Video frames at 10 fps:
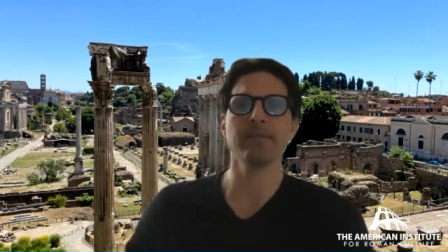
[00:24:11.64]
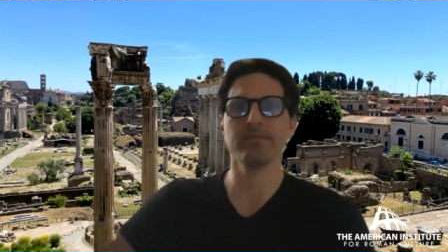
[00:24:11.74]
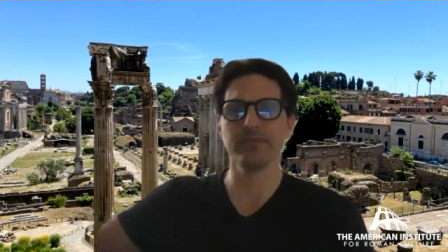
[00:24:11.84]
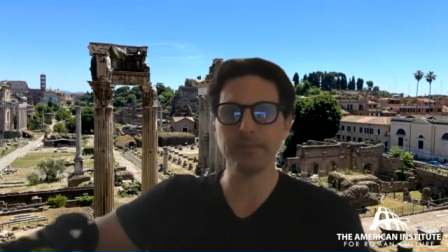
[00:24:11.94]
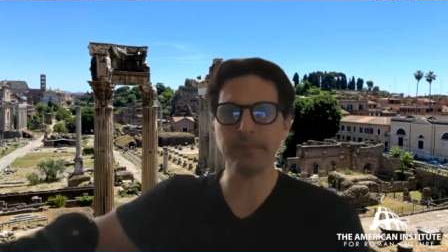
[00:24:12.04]

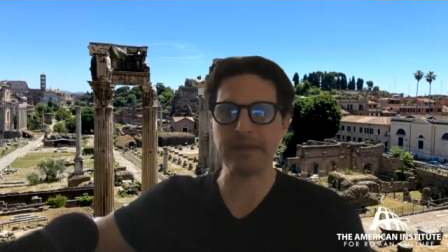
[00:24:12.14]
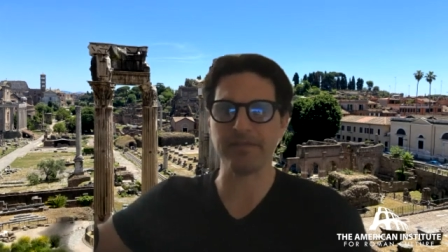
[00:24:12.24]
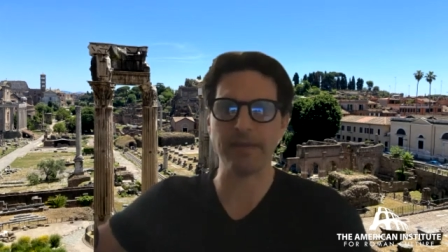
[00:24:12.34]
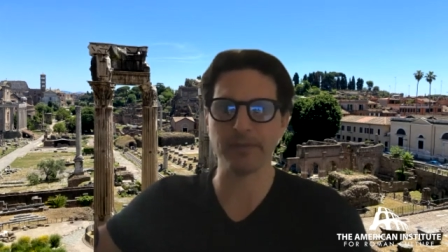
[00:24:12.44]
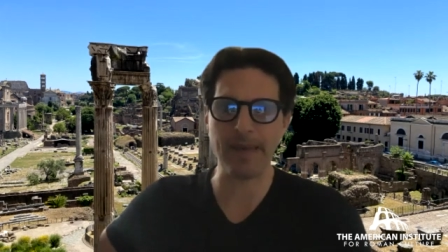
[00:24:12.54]
the big
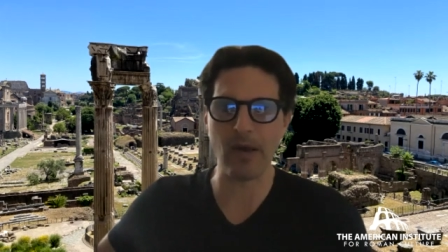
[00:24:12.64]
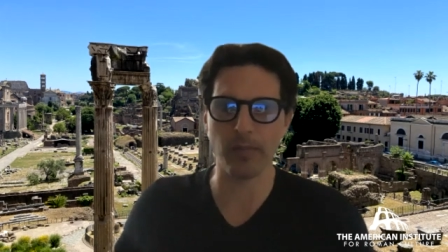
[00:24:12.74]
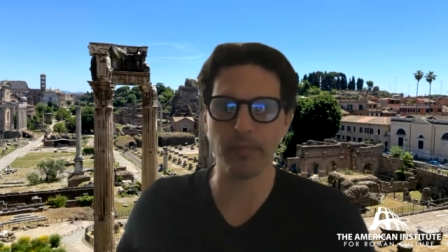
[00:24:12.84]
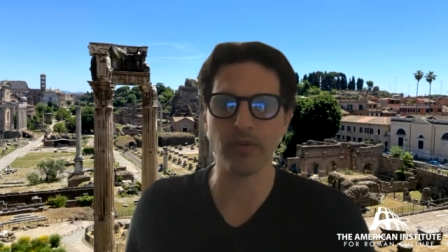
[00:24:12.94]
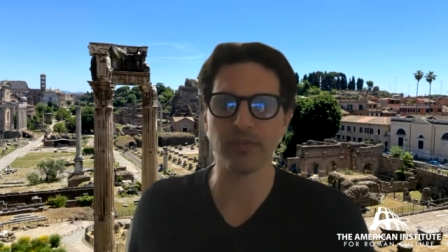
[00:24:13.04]
famous power
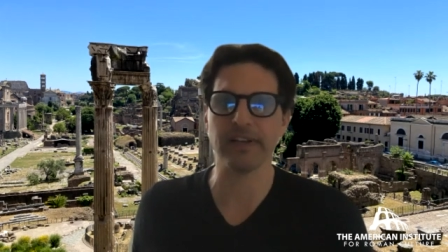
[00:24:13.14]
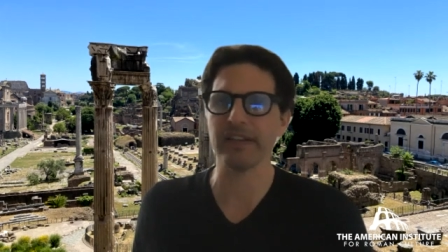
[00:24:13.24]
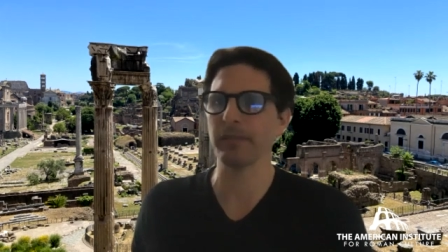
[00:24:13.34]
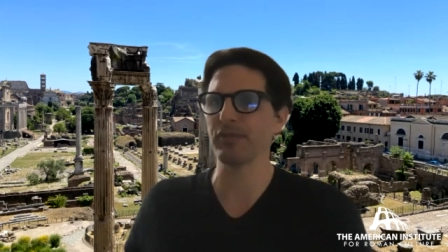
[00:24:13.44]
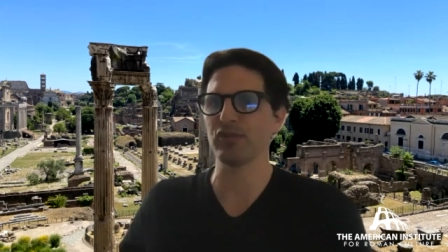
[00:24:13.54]
brokers
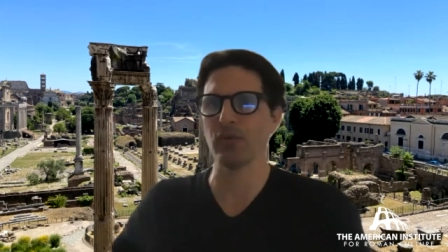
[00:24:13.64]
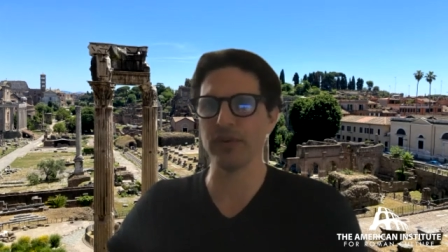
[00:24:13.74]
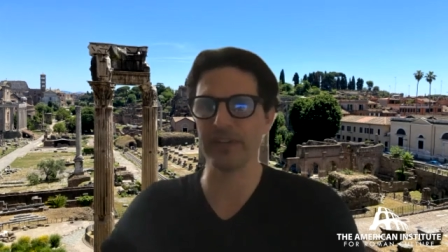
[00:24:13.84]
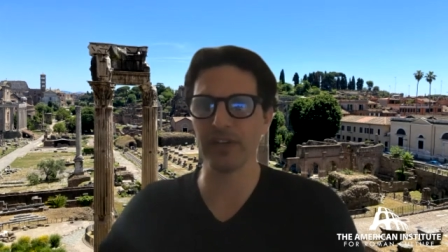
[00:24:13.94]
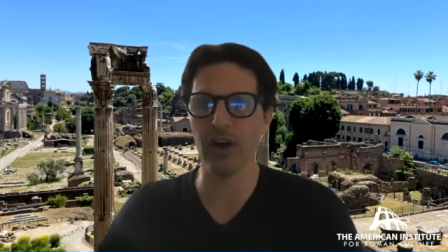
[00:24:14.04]
like the
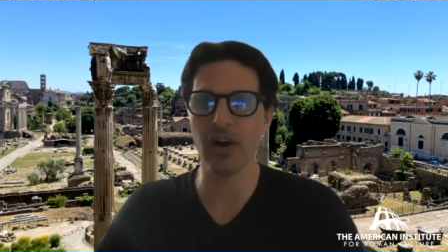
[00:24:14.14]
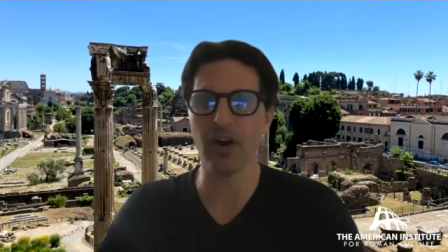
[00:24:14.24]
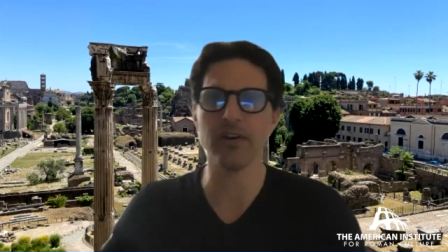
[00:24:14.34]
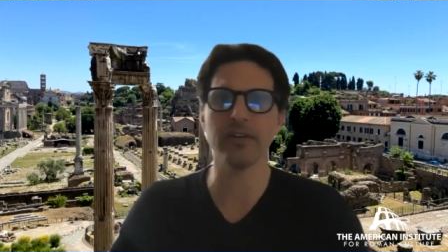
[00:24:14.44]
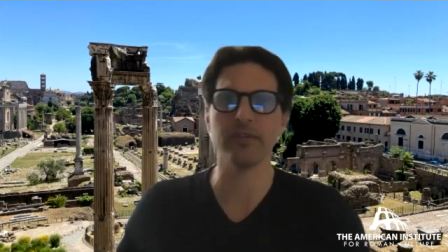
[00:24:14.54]
Praetorian
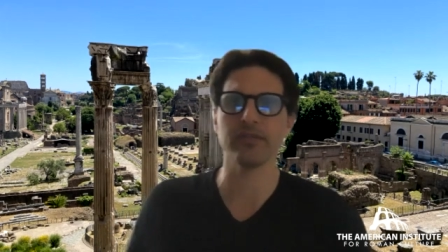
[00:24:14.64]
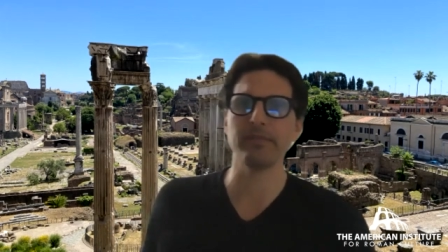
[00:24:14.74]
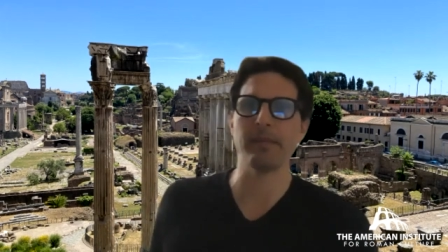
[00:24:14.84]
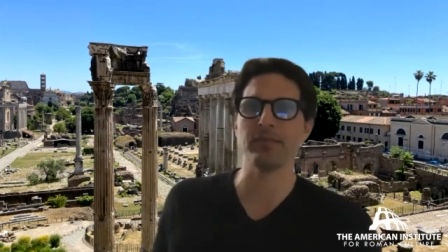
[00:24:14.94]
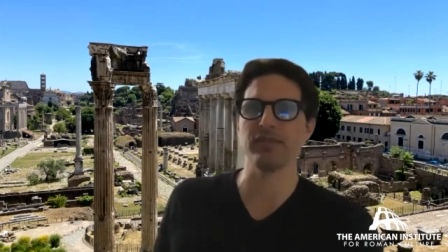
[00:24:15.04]
Guard or some
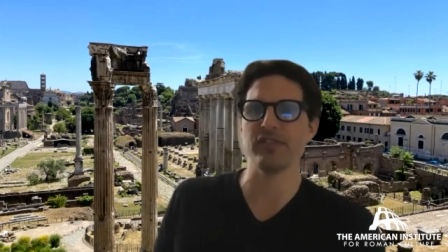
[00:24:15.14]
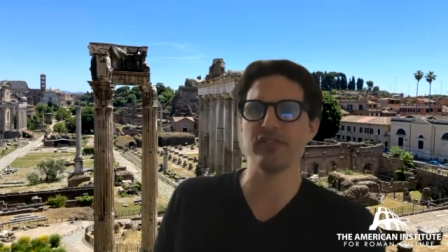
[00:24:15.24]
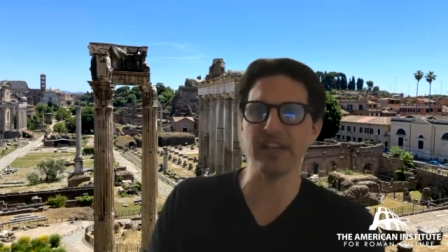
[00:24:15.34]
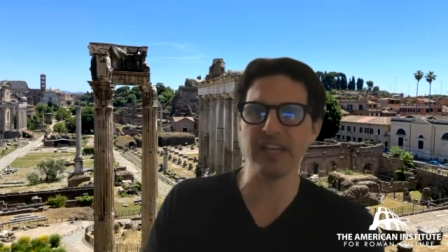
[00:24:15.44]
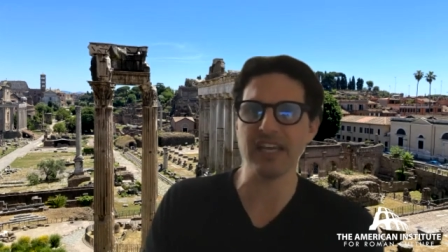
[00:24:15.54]
members of the
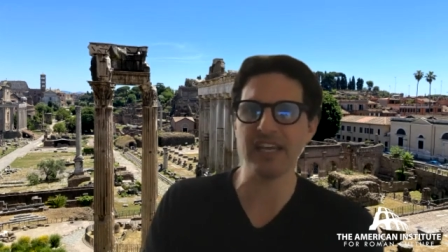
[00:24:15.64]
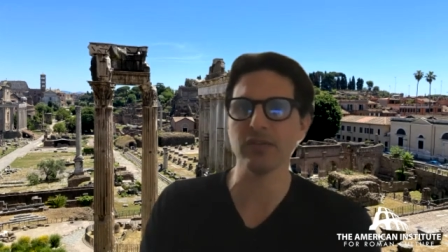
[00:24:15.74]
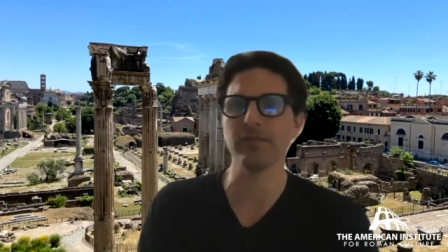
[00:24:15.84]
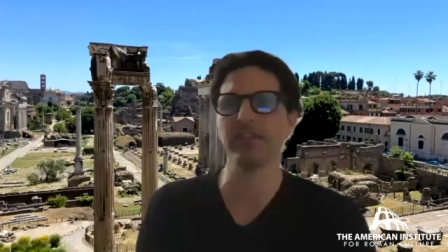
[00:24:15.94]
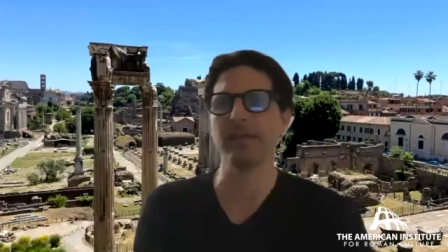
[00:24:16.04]
Senate
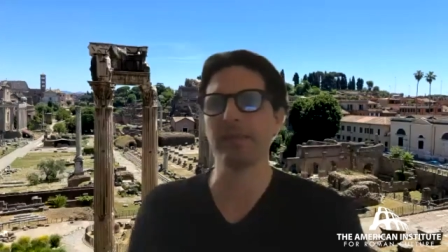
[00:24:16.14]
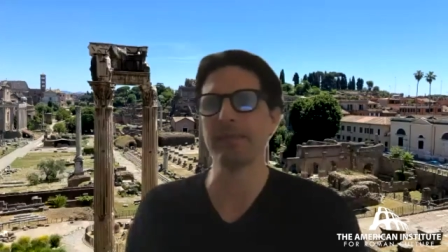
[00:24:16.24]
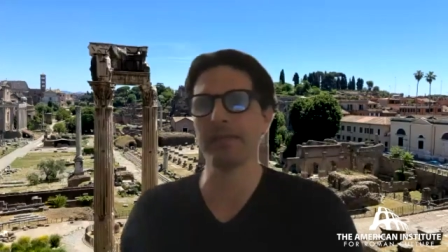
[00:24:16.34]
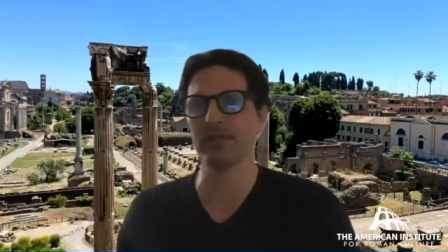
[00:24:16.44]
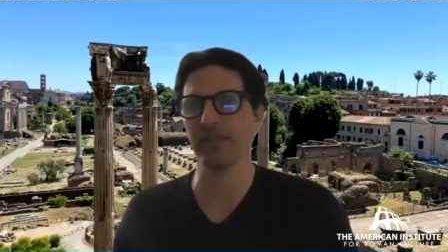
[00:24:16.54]
or family
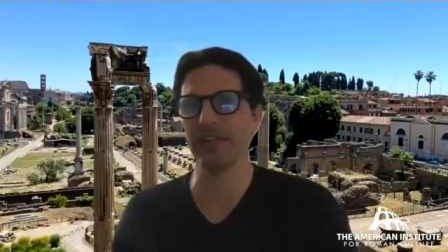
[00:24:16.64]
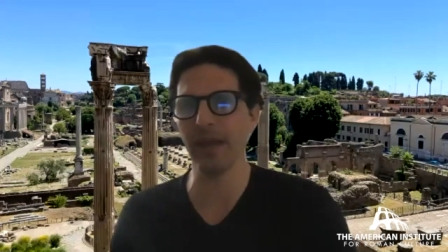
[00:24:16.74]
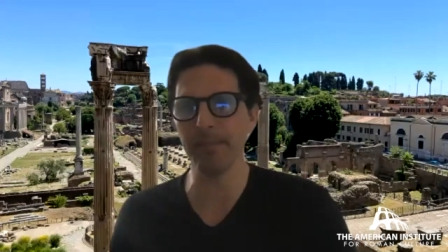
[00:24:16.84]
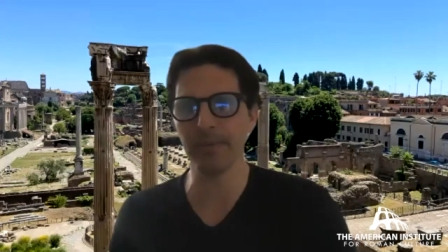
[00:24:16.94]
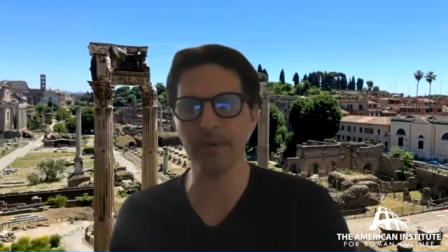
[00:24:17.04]
members of the
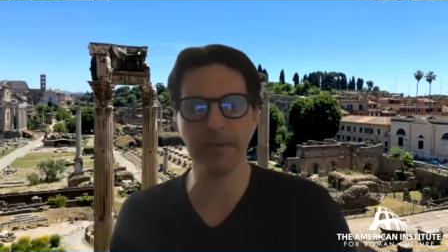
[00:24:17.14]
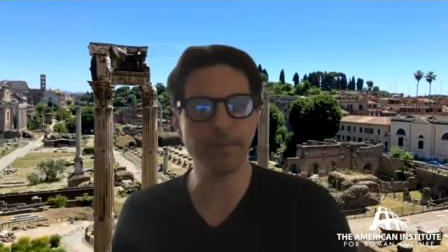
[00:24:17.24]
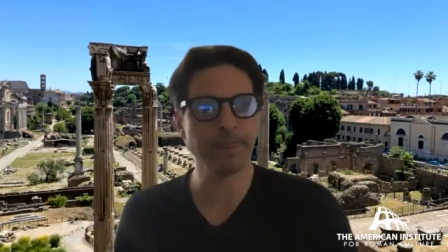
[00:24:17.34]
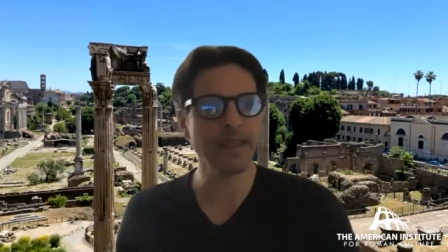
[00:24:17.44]
emperor,